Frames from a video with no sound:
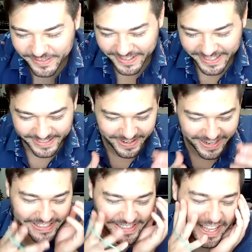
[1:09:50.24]
for this,
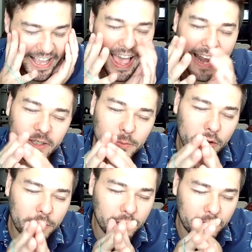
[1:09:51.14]
Grace. And it's
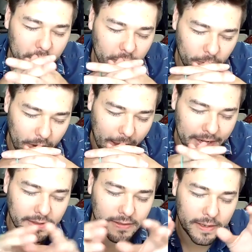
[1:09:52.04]
beautiful for you. I mean,
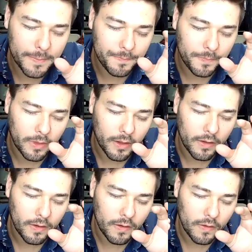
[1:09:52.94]
it's
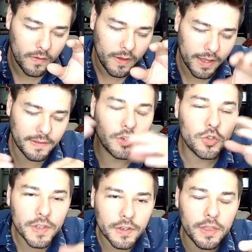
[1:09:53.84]
it's
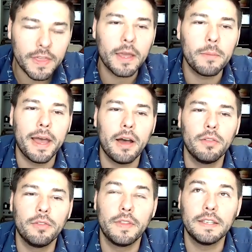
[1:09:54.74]
interesting to think about
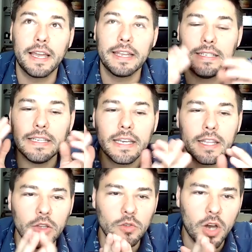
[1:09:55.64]
this idea
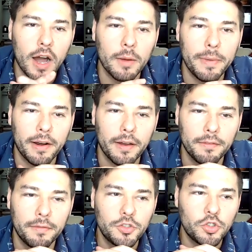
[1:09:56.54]
that you talk about
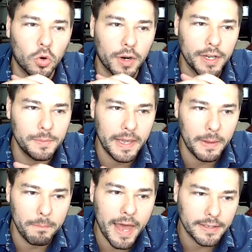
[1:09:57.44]
of stories
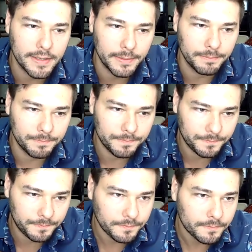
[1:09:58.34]
being medicine
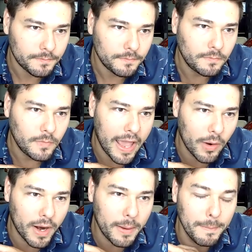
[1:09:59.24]
and
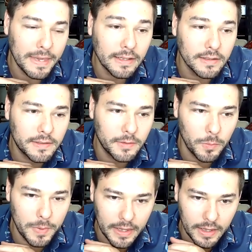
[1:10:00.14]
what it means to
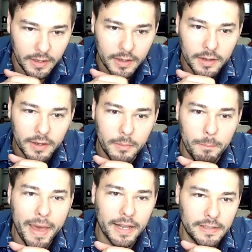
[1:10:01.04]
be
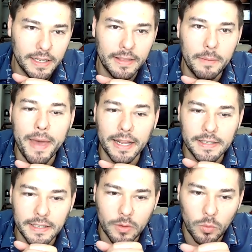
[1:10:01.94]
medicine and the
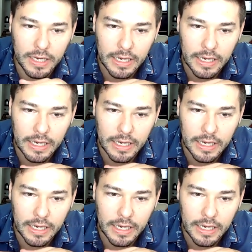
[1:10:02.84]
medicine that we